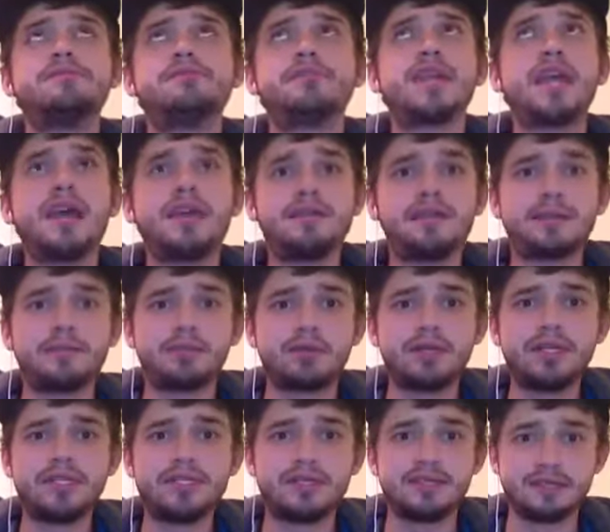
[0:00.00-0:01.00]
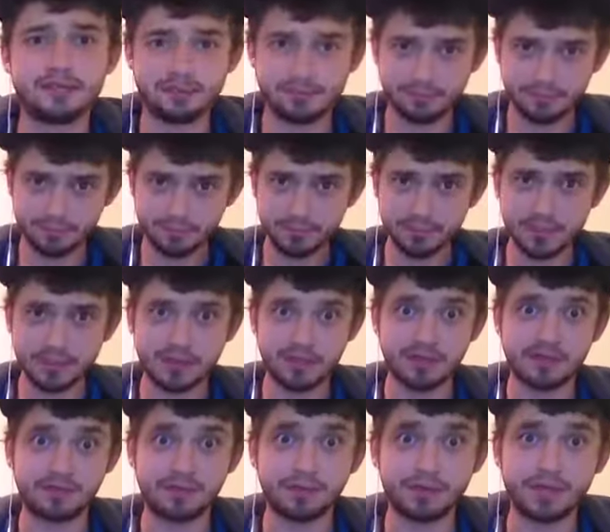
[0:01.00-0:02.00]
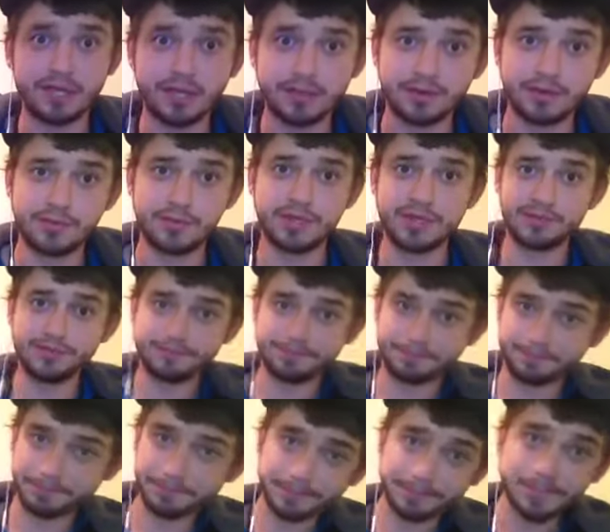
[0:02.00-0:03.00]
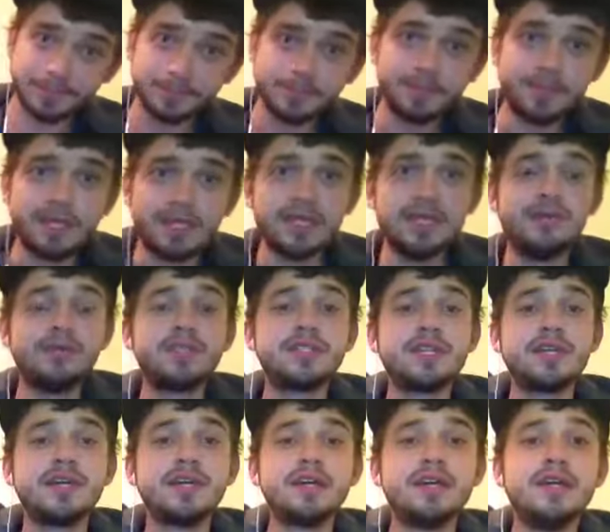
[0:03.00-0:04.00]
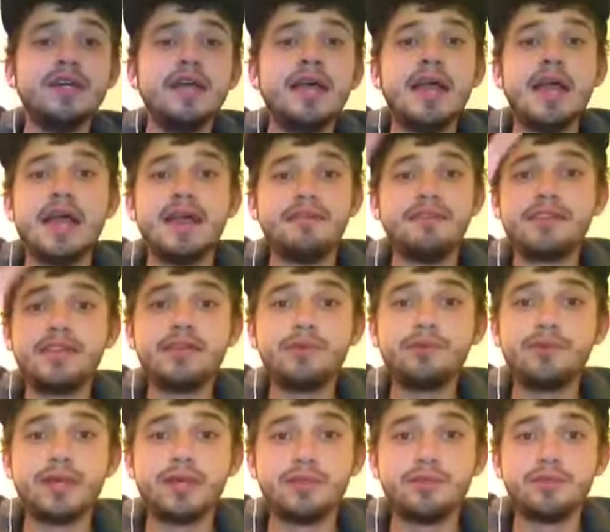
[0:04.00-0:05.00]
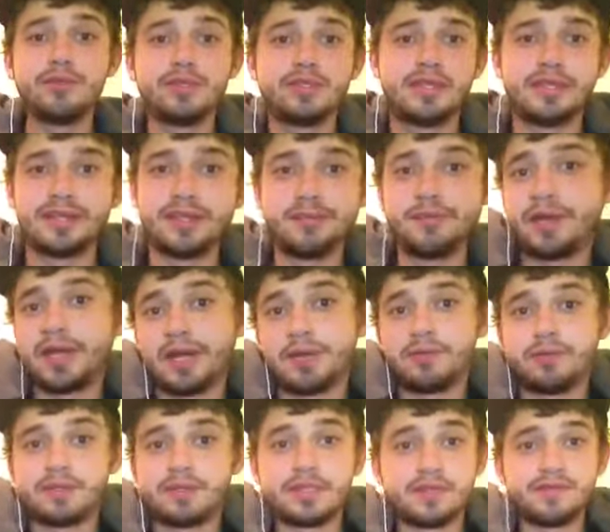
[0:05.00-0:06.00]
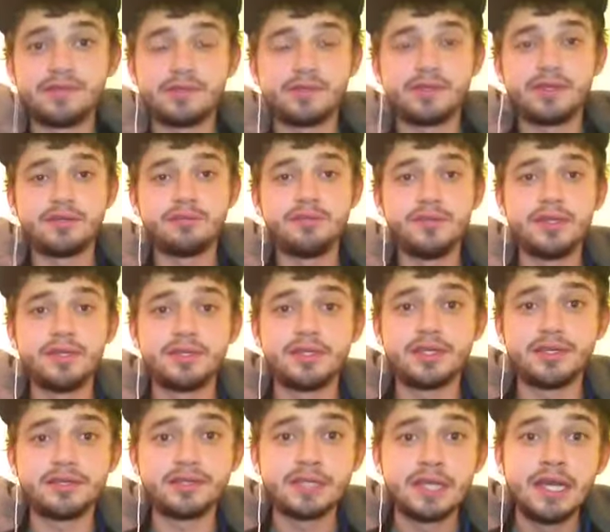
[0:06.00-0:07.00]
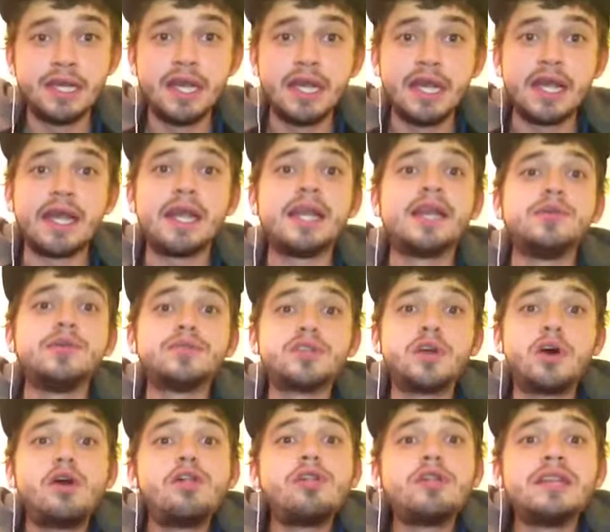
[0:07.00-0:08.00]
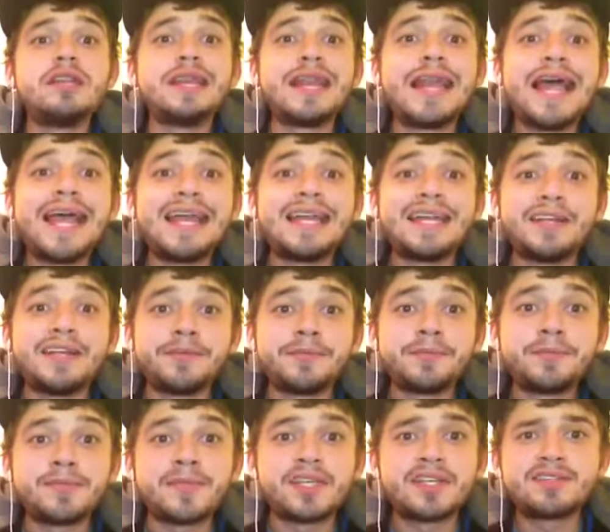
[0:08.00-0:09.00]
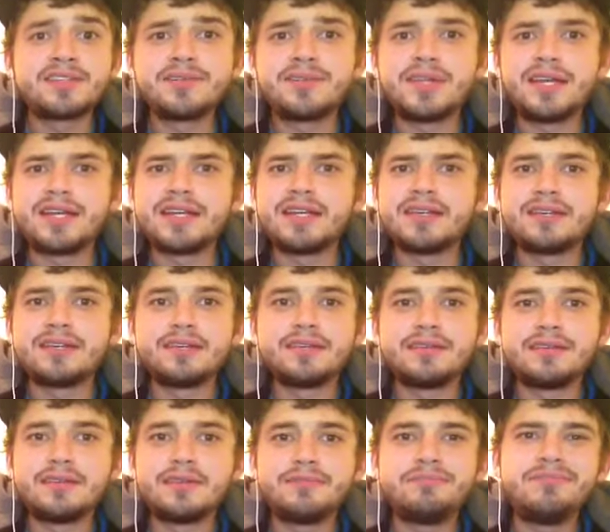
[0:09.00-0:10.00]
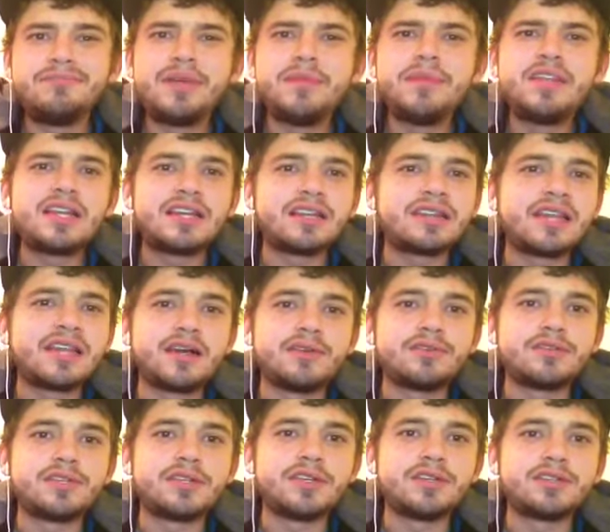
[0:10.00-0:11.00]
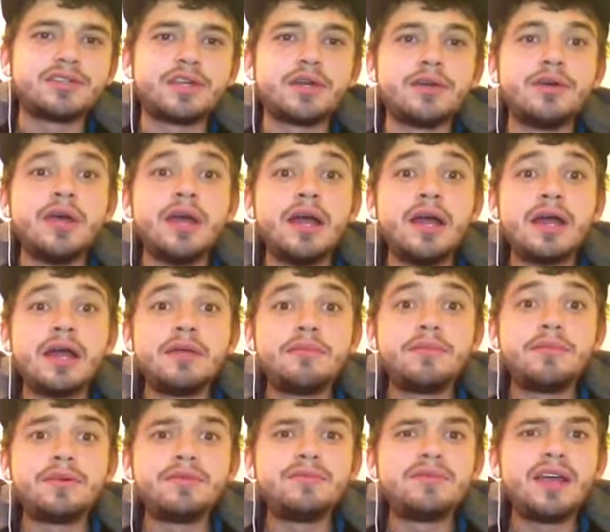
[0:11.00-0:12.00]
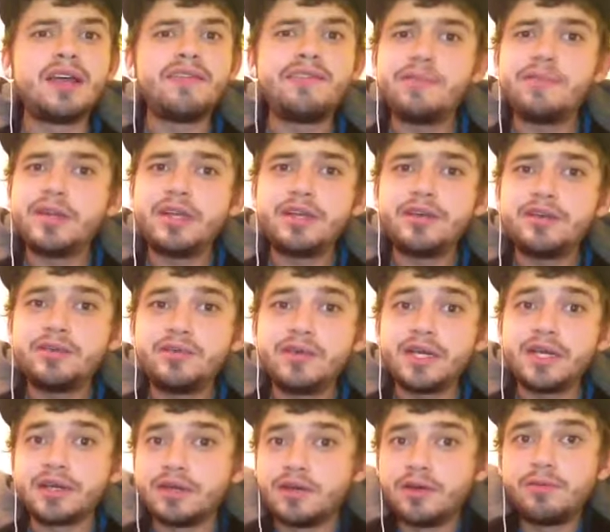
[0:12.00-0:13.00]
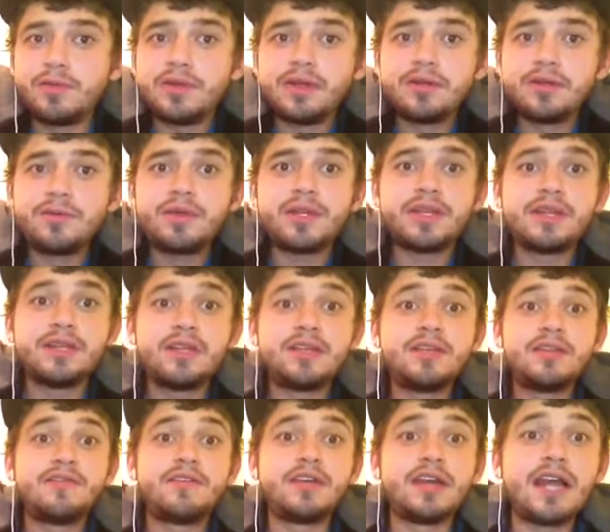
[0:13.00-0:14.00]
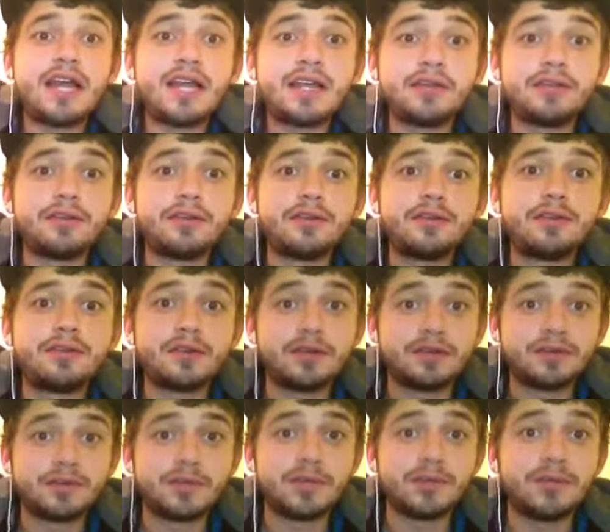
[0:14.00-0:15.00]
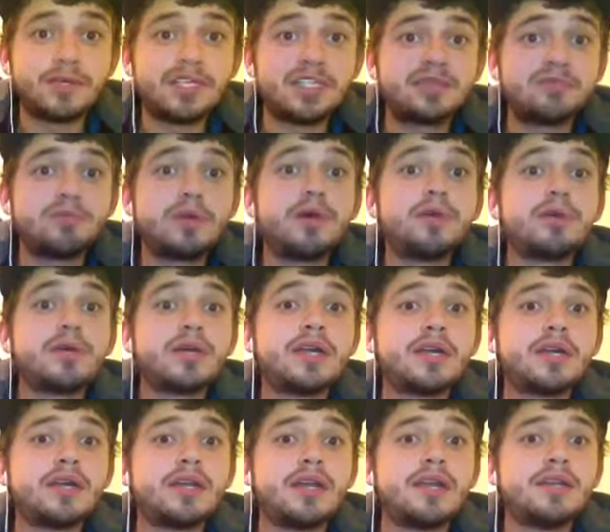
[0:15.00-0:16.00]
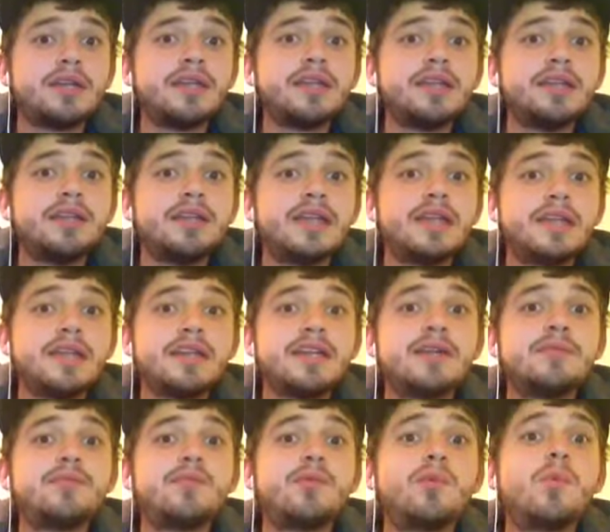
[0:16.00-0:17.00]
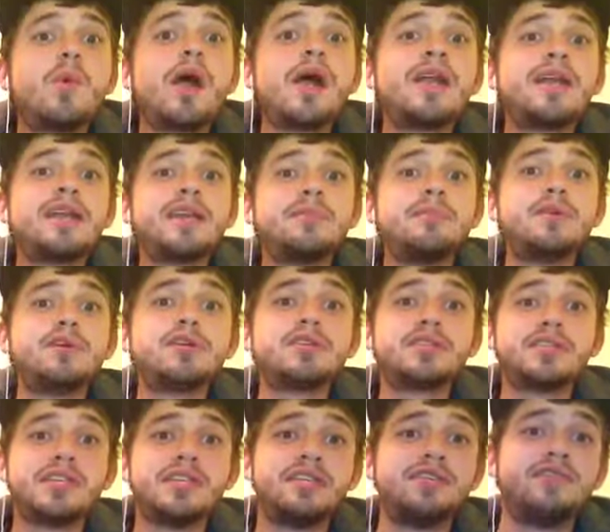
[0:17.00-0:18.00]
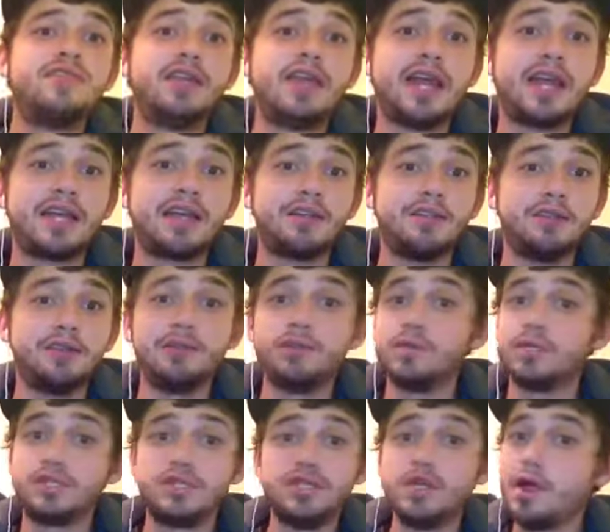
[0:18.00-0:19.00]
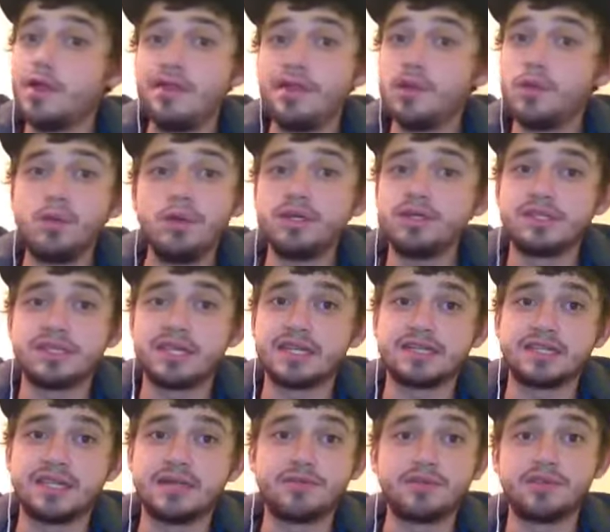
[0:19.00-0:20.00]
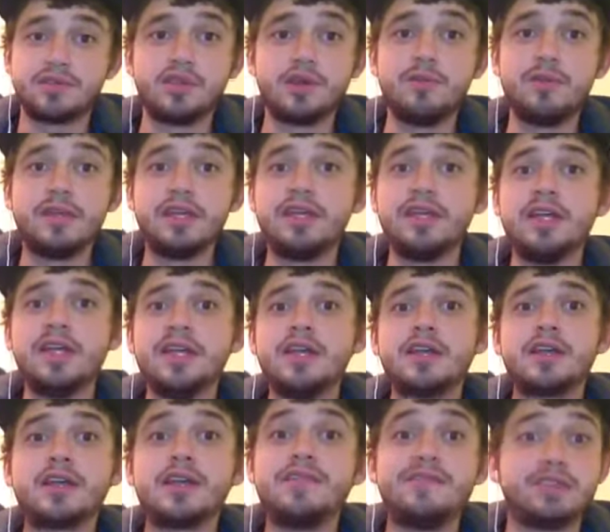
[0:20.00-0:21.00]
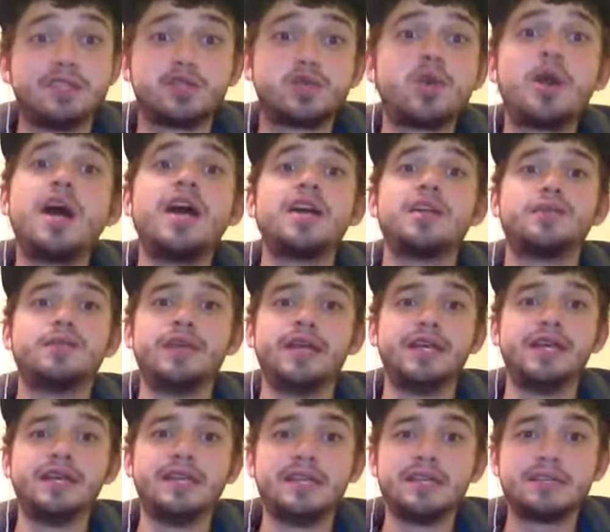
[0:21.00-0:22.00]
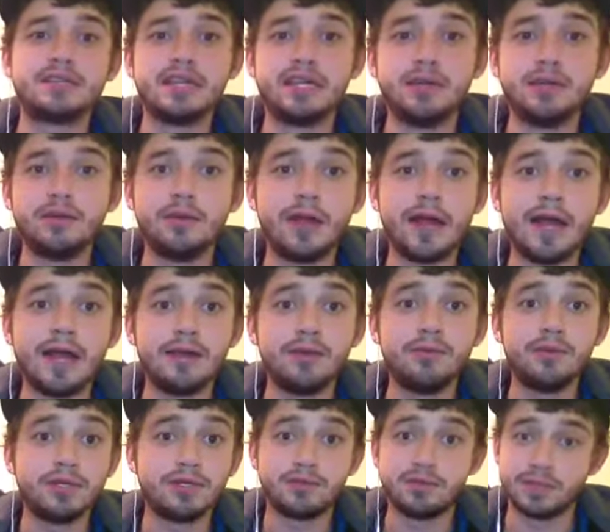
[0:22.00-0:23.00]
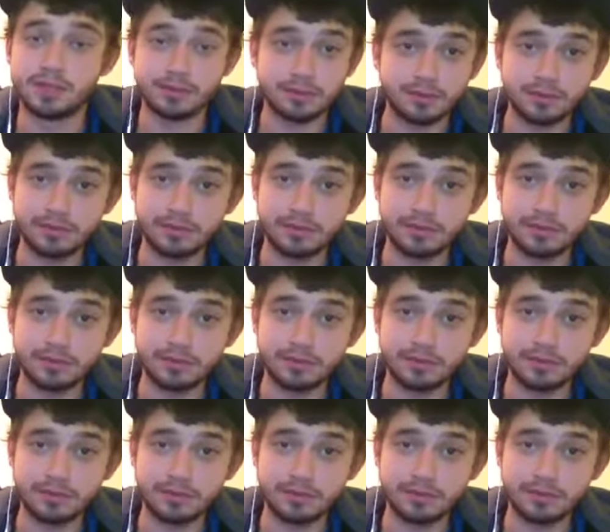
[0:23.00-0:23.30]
Catholic priests and stuff were allowed to read. It was everything written was like the Bible and stuff. There was nothing much else, and it was all in Latin. So like maybe like 1,000 years ago, but everybody couldn't read. Nobody could read, and then the vernacular is what we spoke. And then they ended up writing books in the vernacular, which nothing was at that time. So nobody could even try to read unless they knew Latin, which was